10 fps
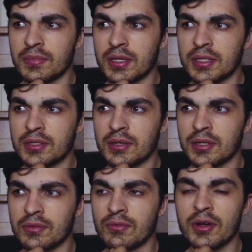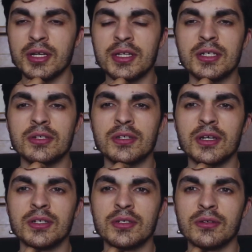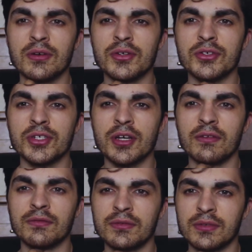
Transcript: It's like writing a dissertation on yourself